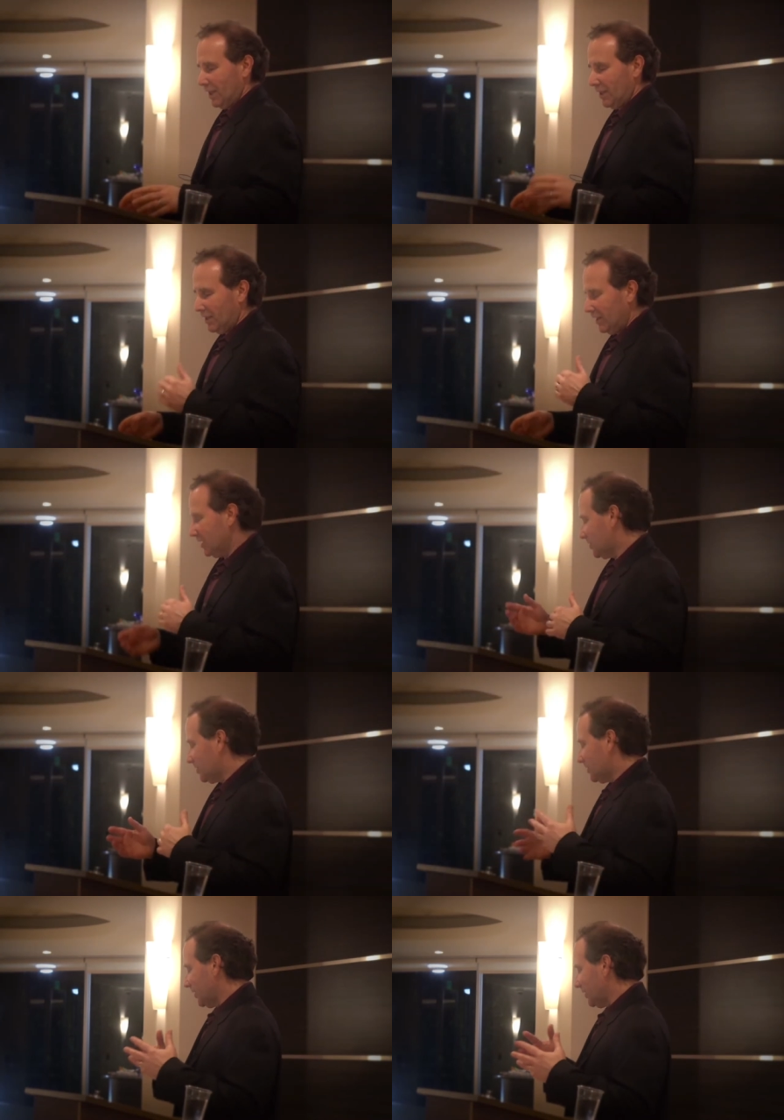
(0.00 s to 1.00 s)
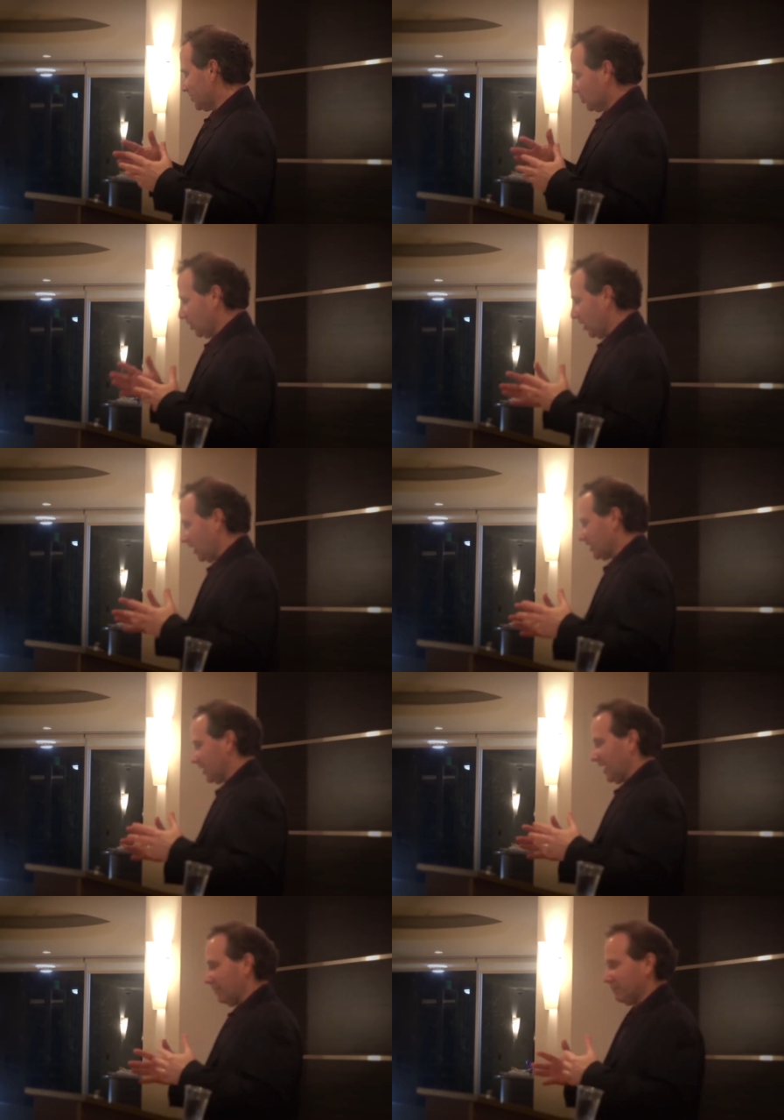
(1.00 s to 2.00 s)
this is a talk
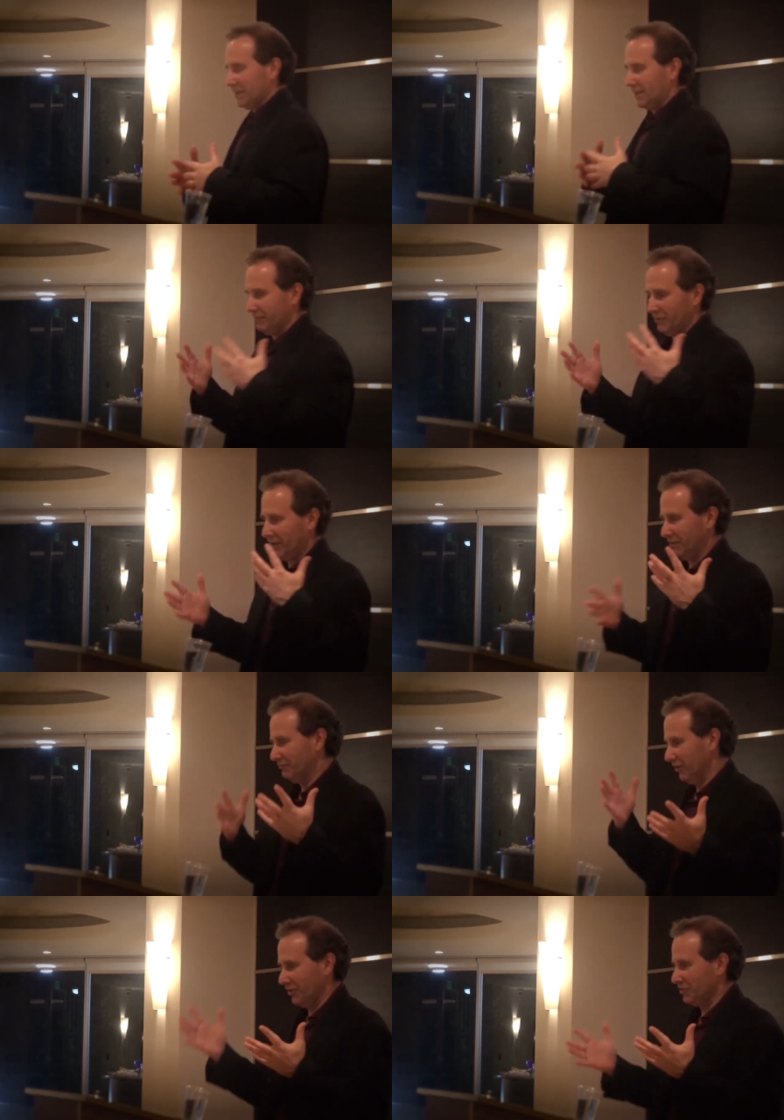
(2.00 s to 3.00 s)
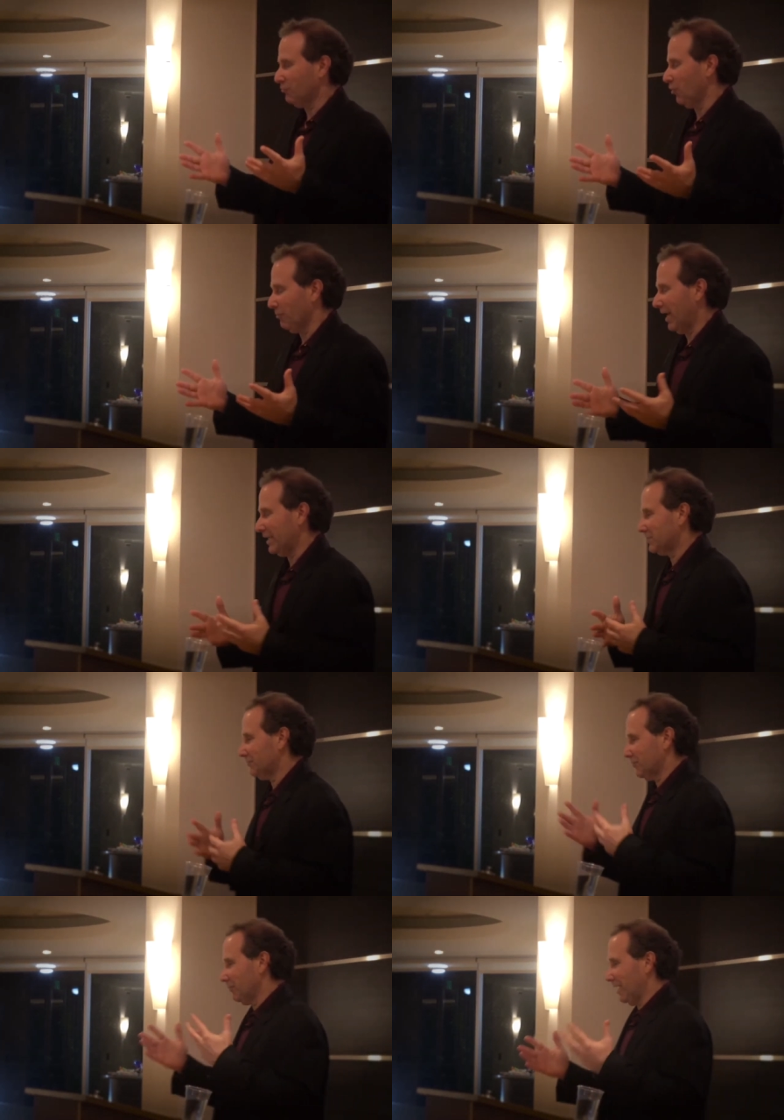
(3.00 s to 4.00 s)
that I've been giving in various formats
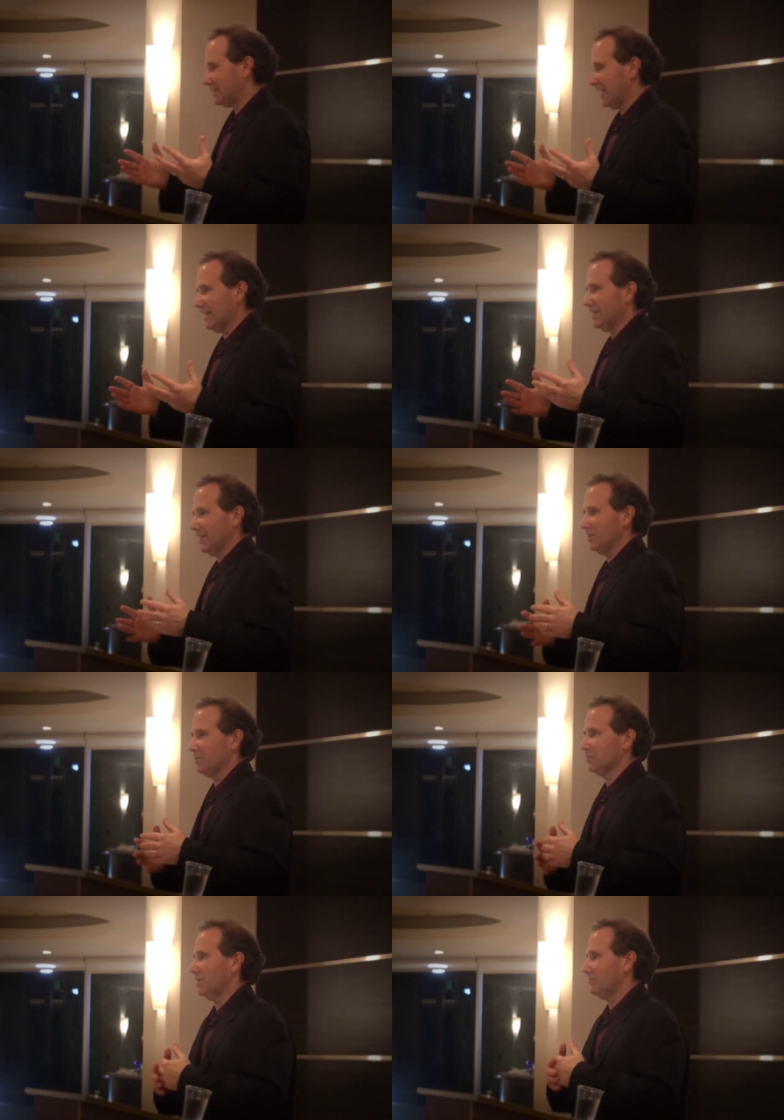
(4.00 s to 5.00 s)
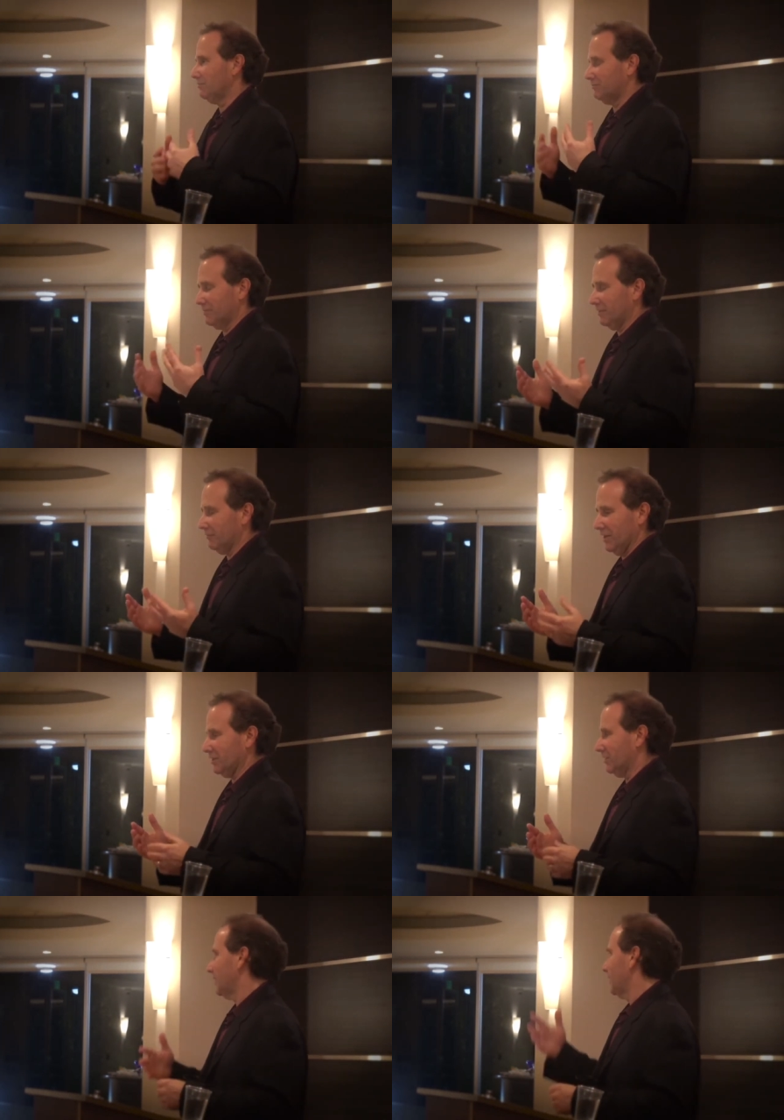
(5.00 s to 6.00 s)
for about ten years. I've given it,
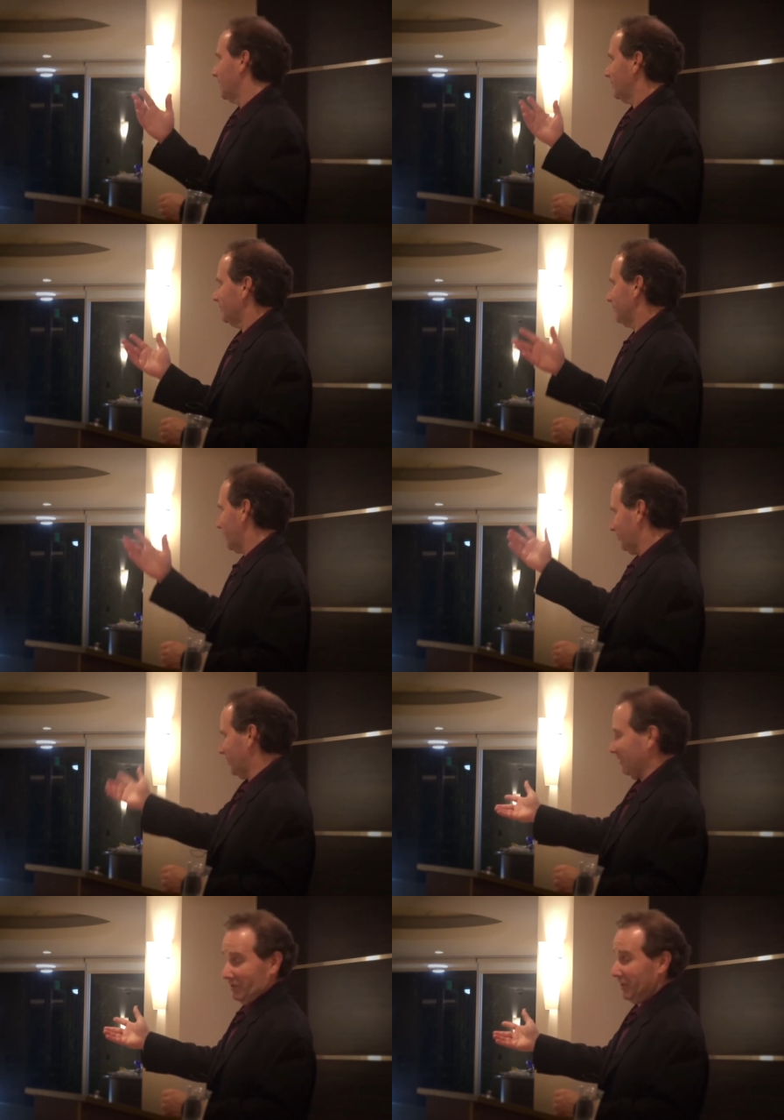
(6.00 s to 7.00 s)
I've given